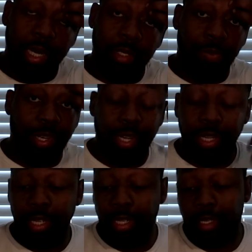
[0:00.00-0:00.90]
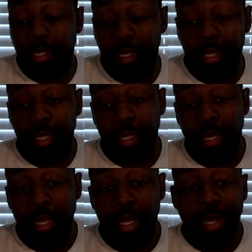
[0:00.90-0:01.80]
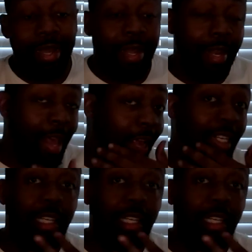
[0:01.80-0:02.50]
is what it is. Like,